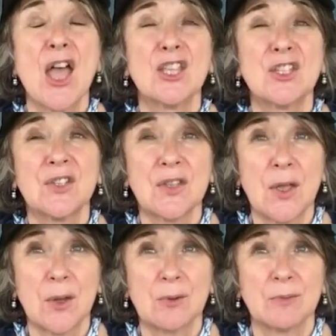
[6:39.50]

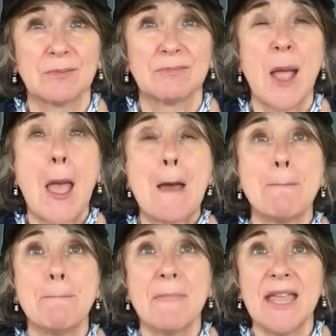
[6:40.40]
So,
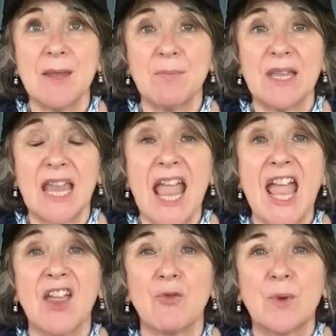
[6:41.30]
maybe
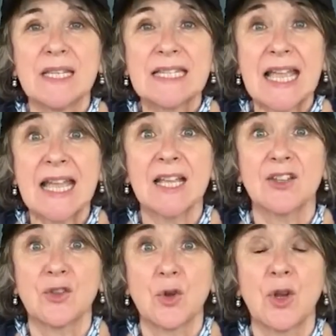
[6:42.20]
if we sang a
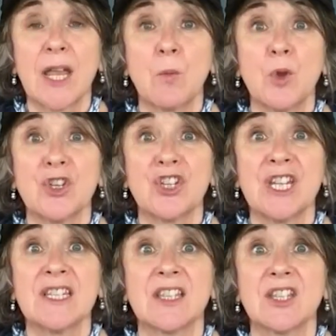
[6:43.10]
song in which
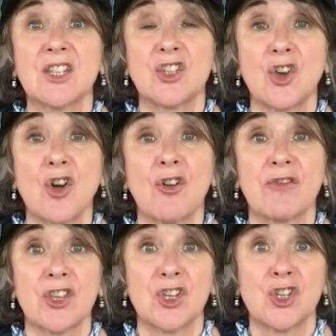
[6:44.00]
she's a star
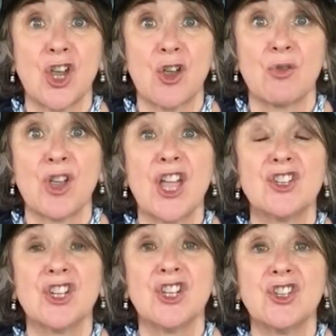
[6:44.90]
of the show,
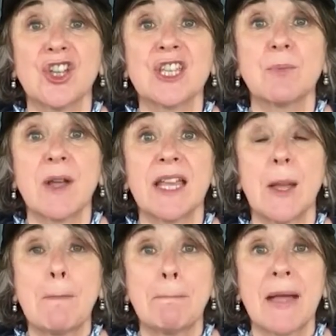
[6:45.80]
she just might
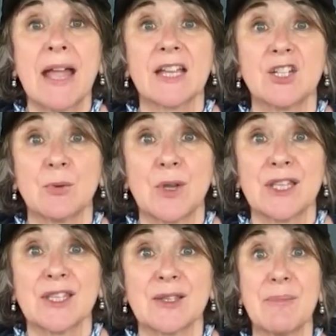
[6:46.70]
come back to
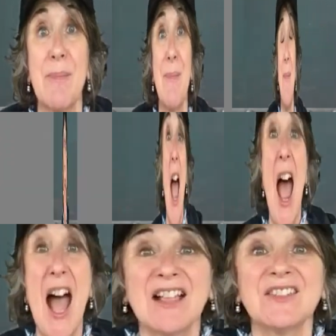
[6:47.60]
us.
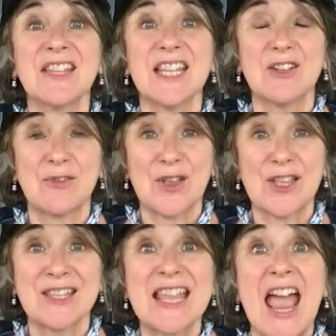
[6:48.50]
I'll sing it
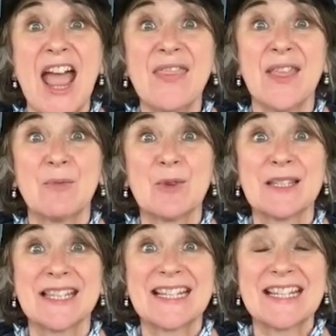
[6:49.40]
first and then we'll
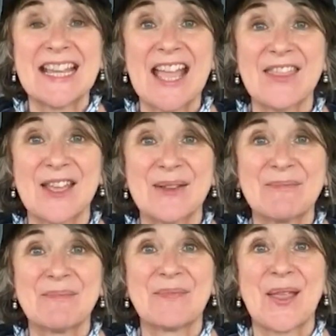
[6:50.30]
sing together.
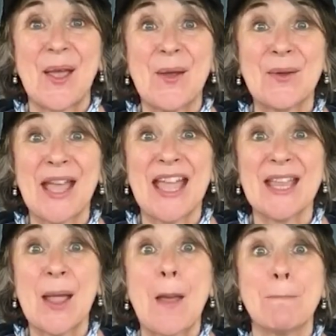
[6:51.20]

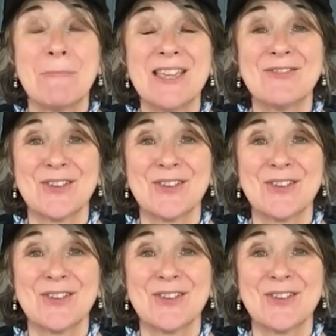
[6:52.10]
Okay, me